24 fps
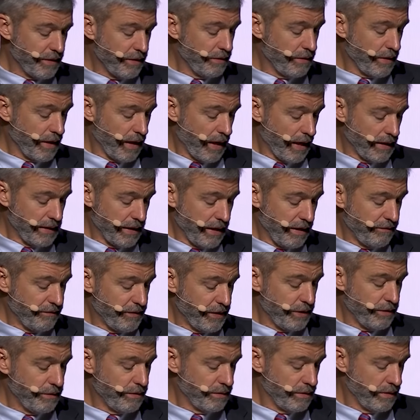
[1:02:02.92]
the, I love
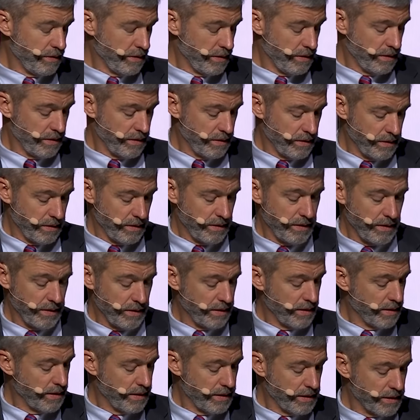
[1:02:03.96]
you,
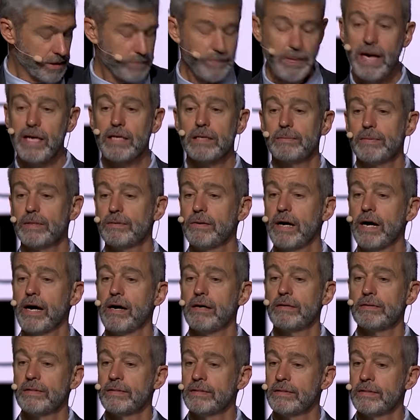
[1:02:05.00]
smack them around.